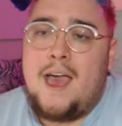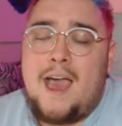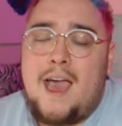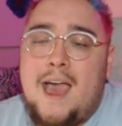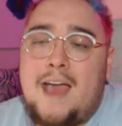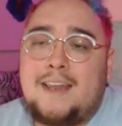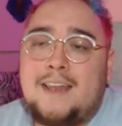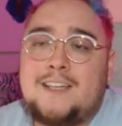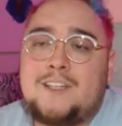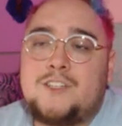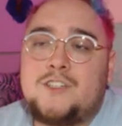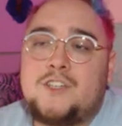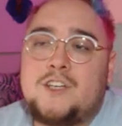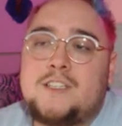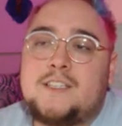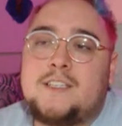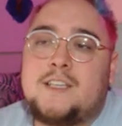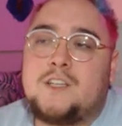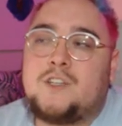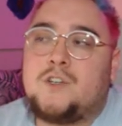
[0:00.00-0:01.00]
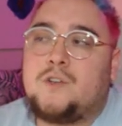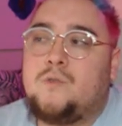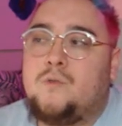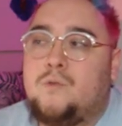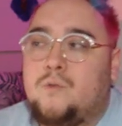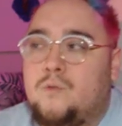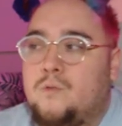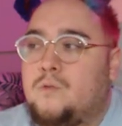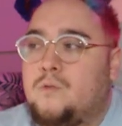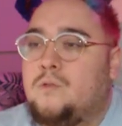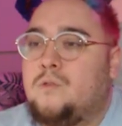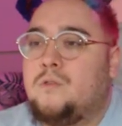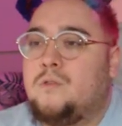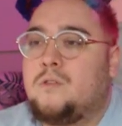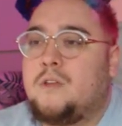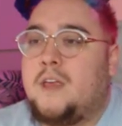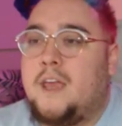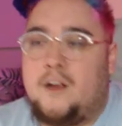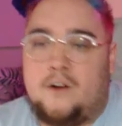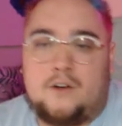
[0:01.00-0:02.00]
And he's just such a cool
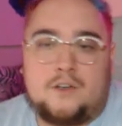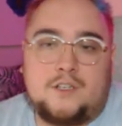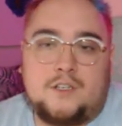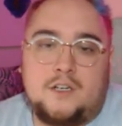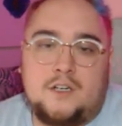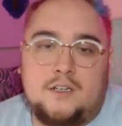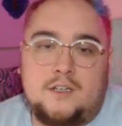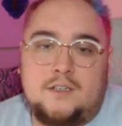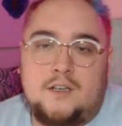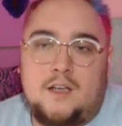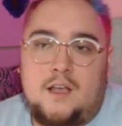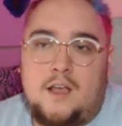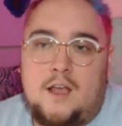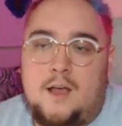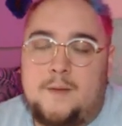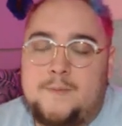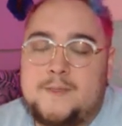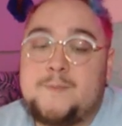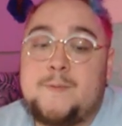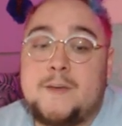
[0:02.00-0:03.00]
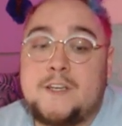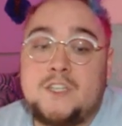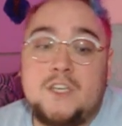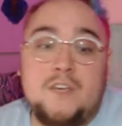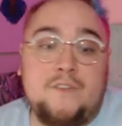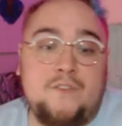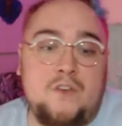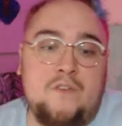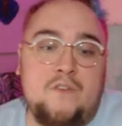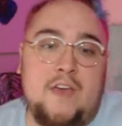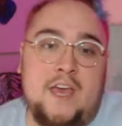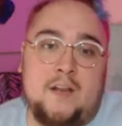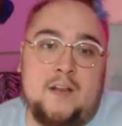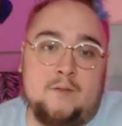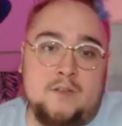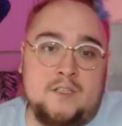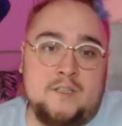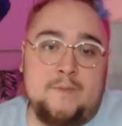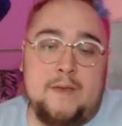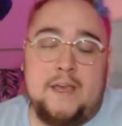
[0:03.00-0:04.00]
character, especially if you have
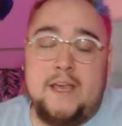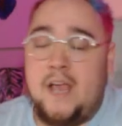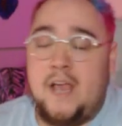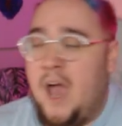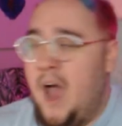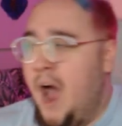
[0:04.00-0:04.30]
animal speak.